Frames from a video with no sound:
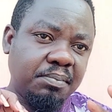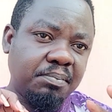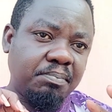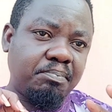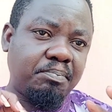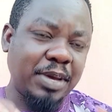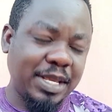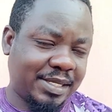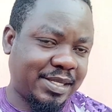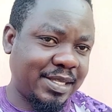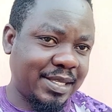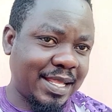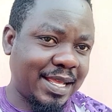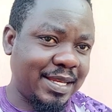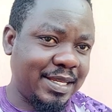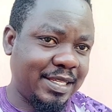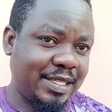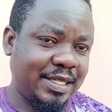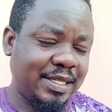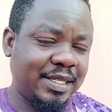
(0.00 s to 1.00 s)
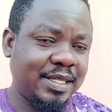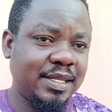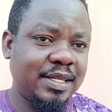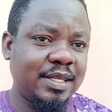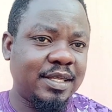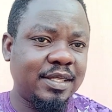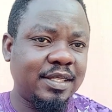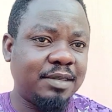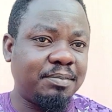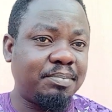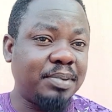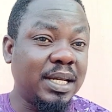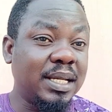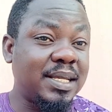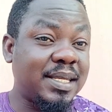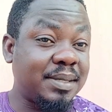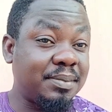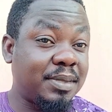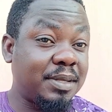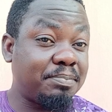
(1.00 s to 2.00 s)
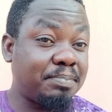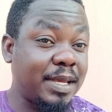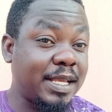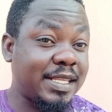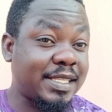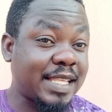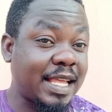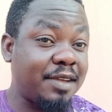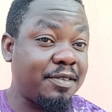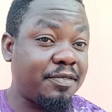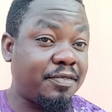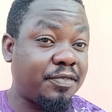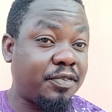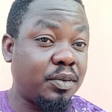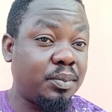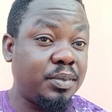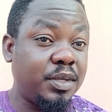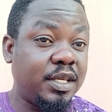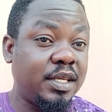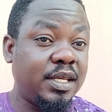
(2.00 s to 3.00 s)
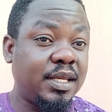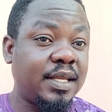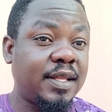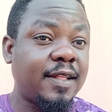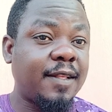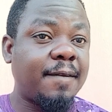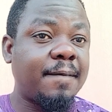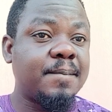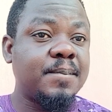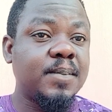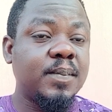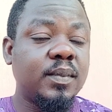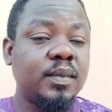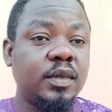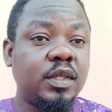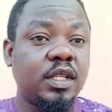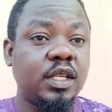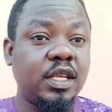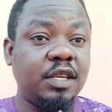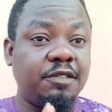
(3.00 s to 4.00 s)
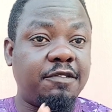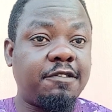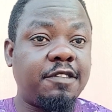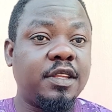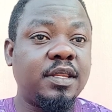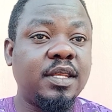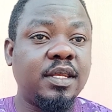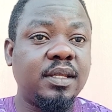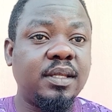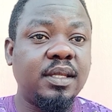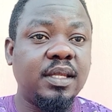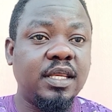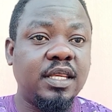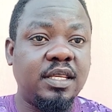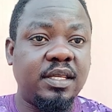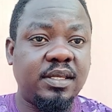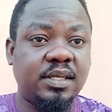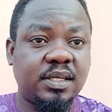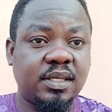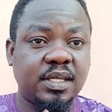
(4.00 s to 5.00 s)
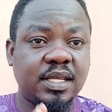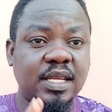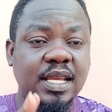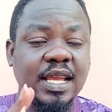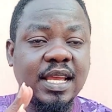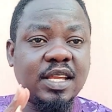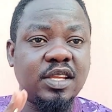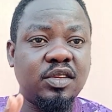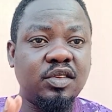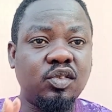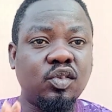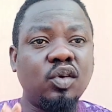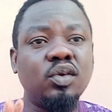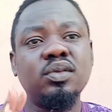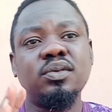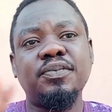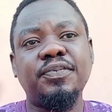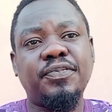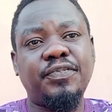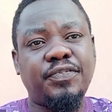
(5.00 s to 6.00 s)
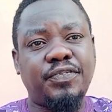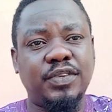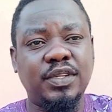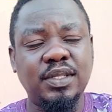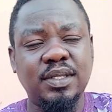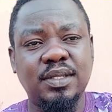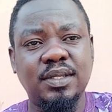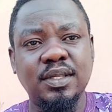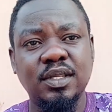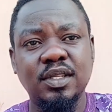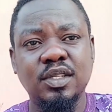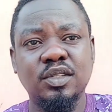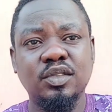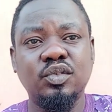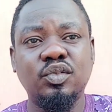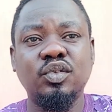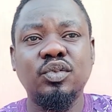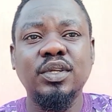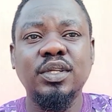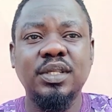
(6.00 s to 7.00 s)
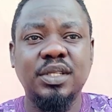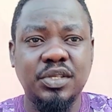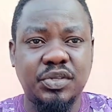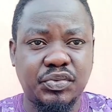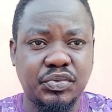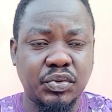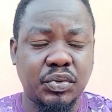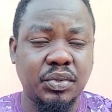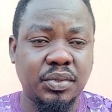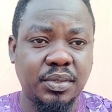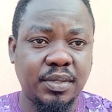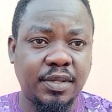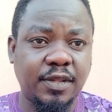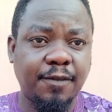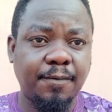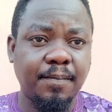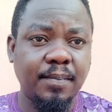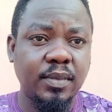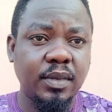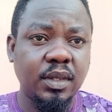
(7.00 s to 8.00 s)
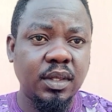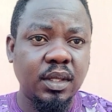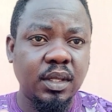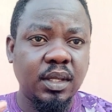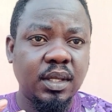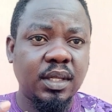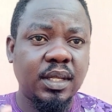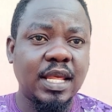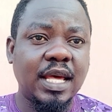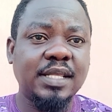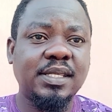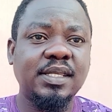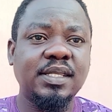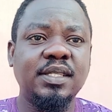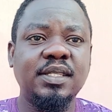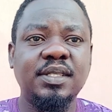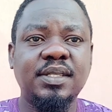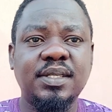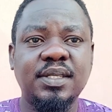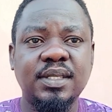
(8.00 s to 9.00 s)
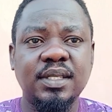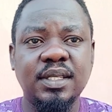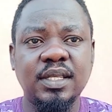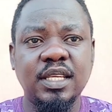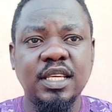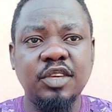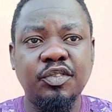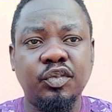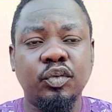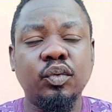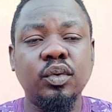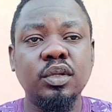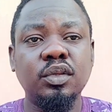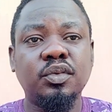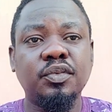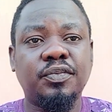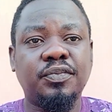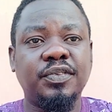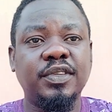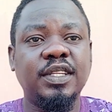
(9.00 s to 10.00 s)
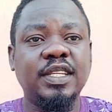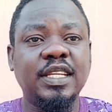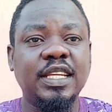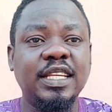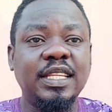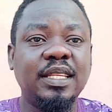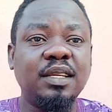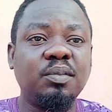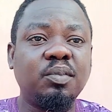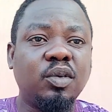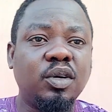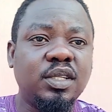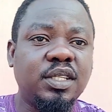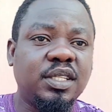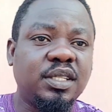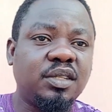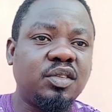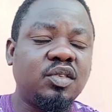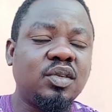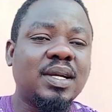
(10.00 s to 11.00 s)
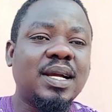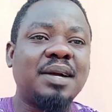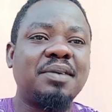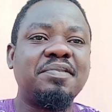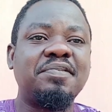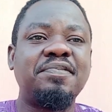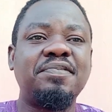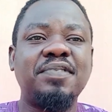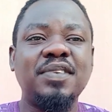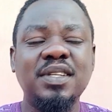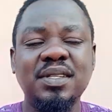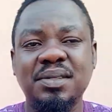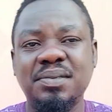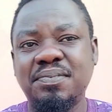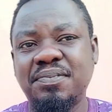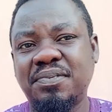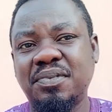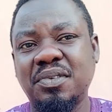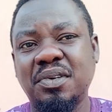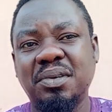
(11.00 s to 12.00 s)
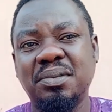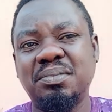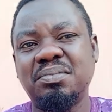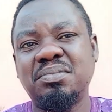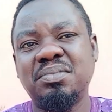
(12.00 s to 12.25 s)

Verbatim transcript: Personally, the best, the best time for me in feeding is don't feed during the sun. That is, if you want to feed in the morning, you can feed from,